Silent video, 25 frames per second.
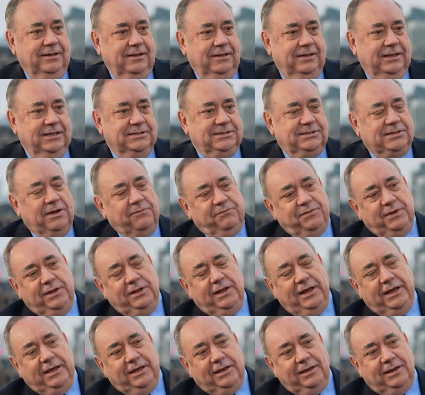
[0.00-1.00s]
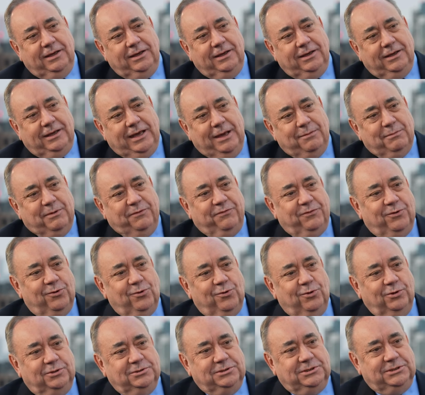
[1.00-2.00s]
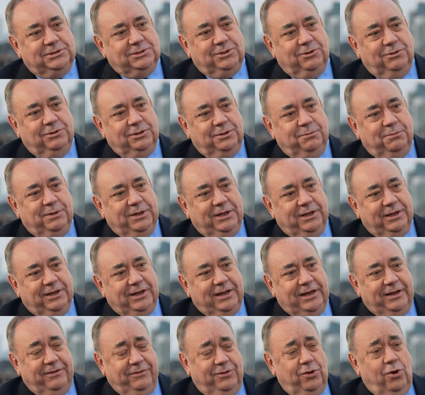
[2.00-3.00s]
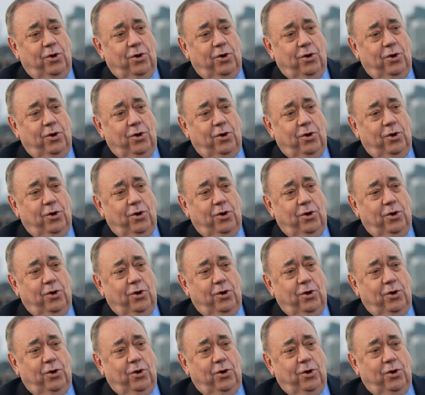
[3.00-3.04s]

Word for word: that something like Game of Thrones is going to be kind of the